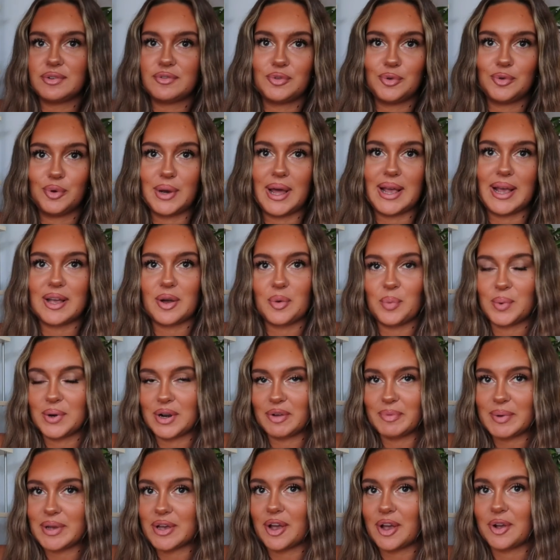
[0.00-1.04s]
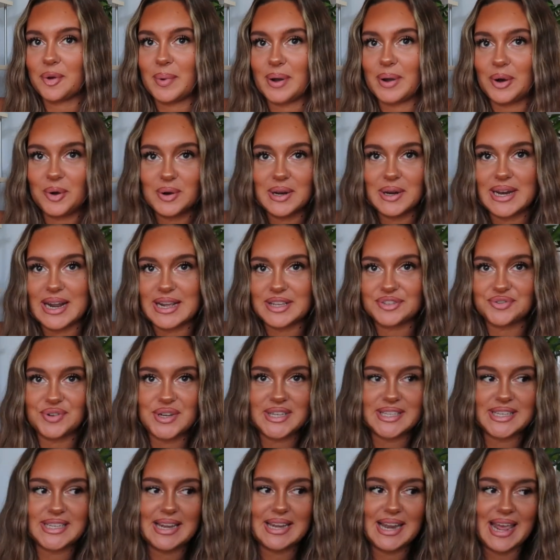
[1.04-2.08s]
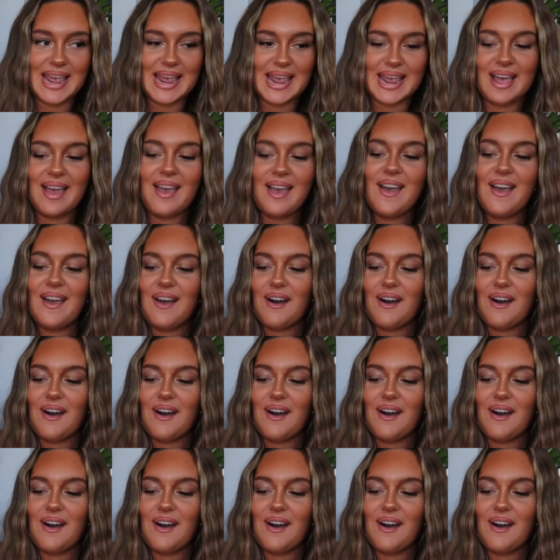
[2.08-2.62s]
for like when I've been going on my holidays recently.